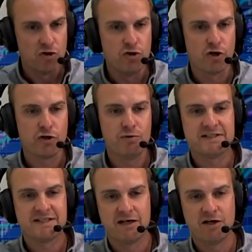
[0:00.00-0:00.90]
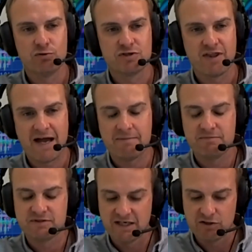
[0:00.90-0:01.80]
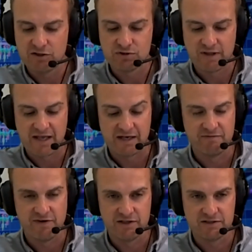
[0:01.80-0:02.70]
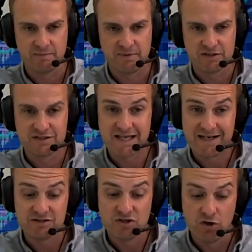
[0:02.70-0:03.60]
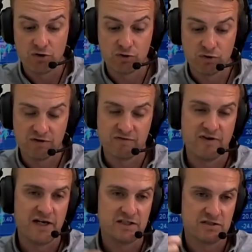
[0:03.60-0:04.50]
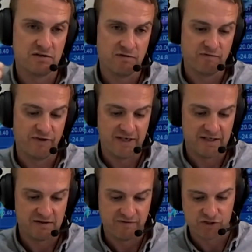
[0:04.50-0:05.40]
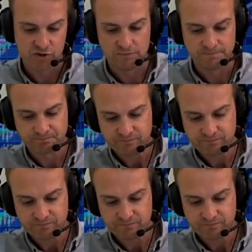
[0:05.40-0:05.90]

not only say no to that, say no to that advisor, because that is not good advice for the individual.